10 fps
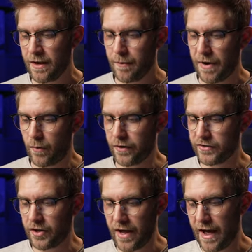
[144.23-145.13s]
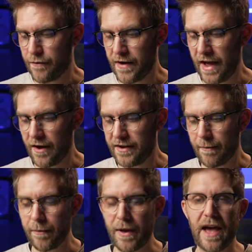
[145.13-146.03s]
but we also have our
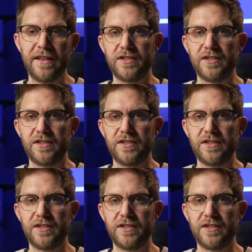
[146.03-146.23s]
number pad.